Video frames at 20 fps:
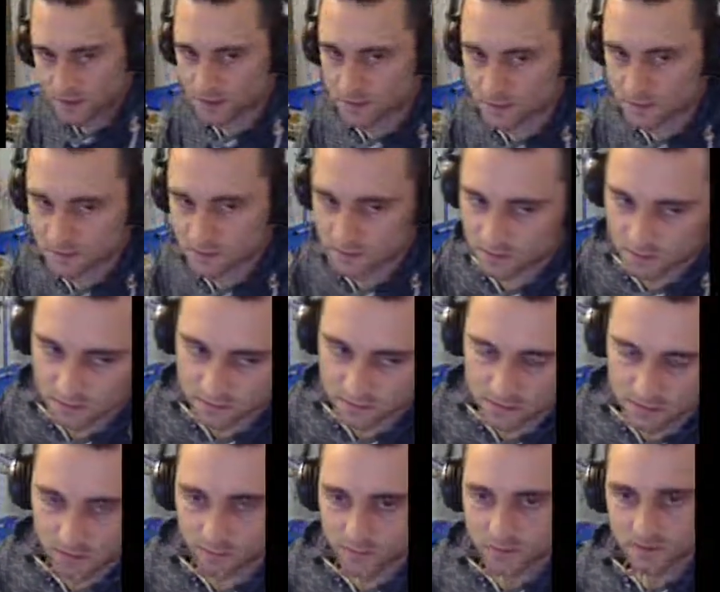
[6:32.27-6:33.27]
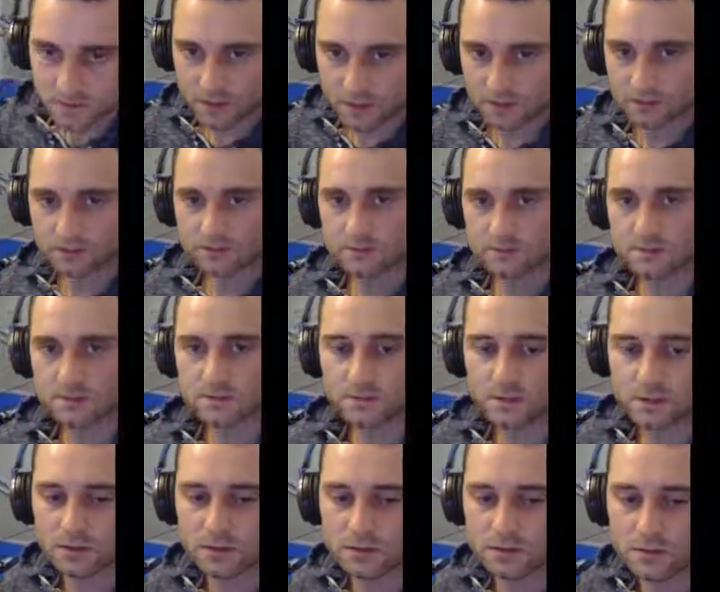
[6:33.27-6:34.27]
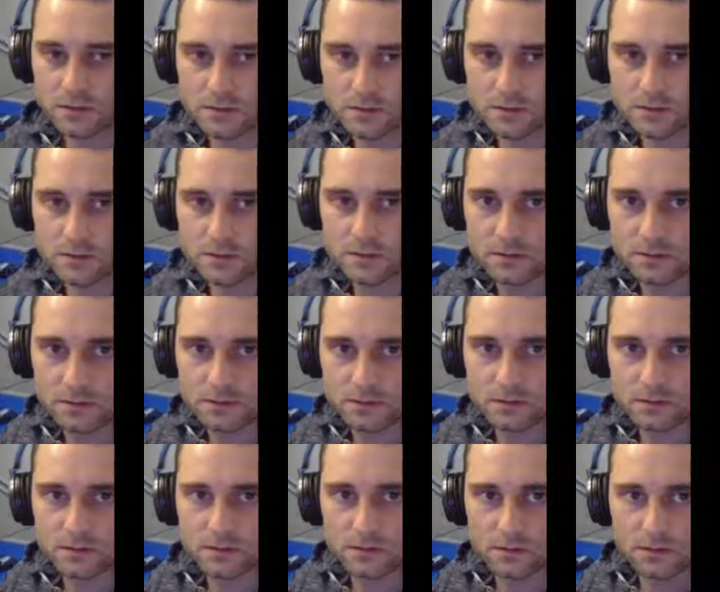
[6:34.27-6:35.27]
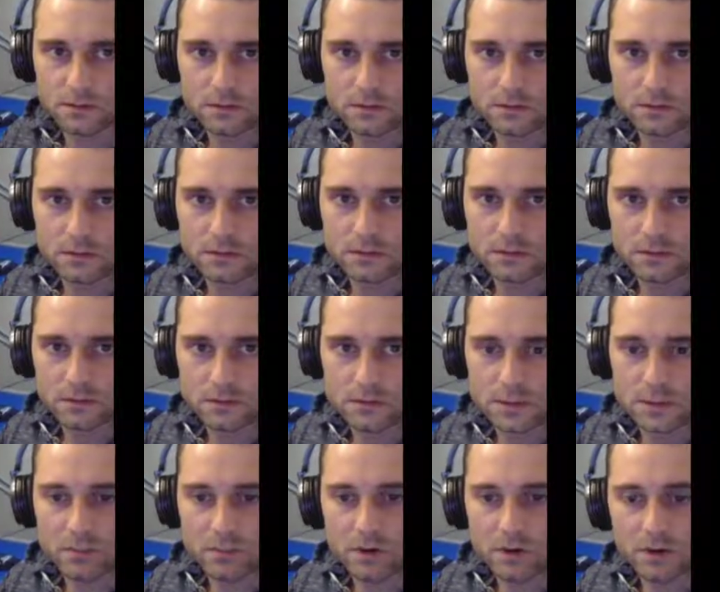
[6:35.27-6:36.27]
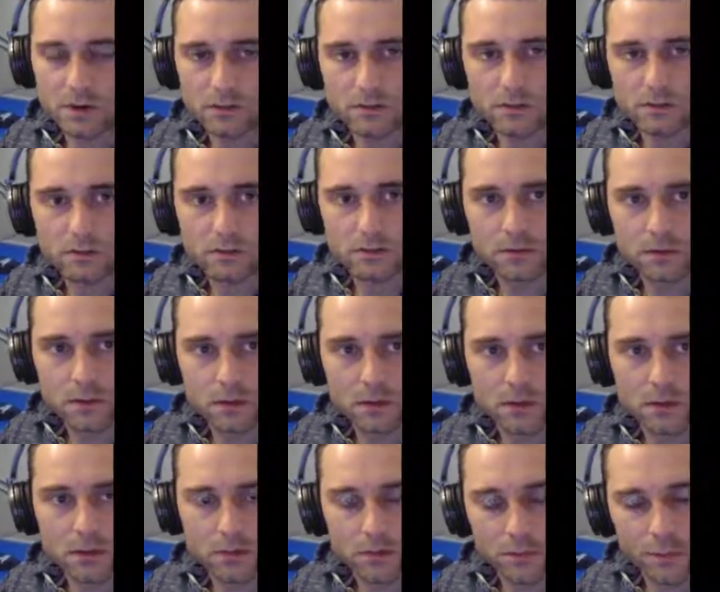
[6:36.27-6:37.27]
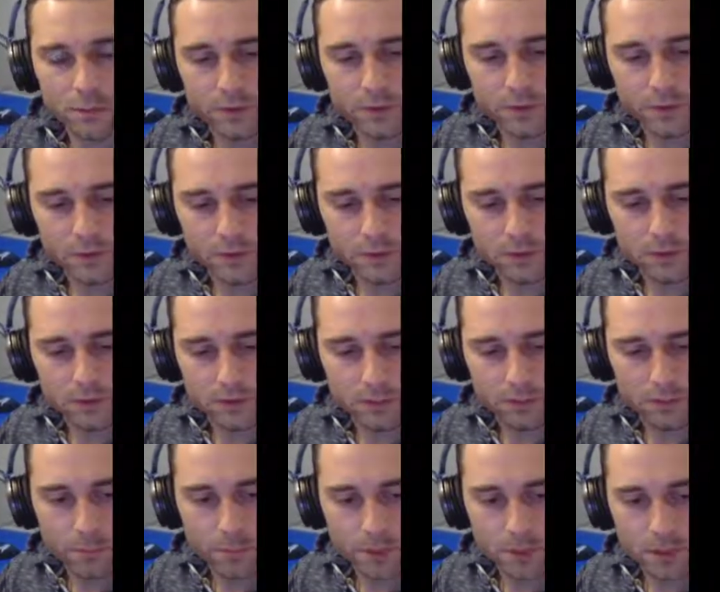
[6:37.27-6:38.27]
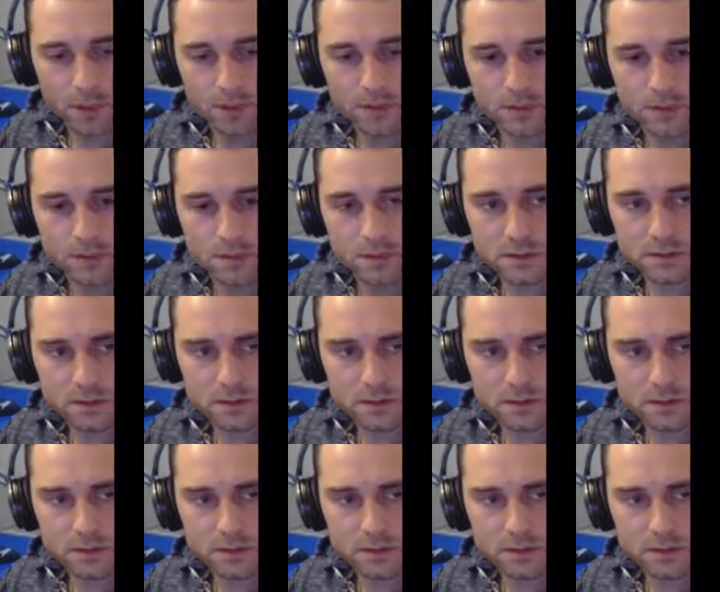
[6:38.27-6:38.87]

this is on the tougher side, just because T-Bart and Co are pretty good, but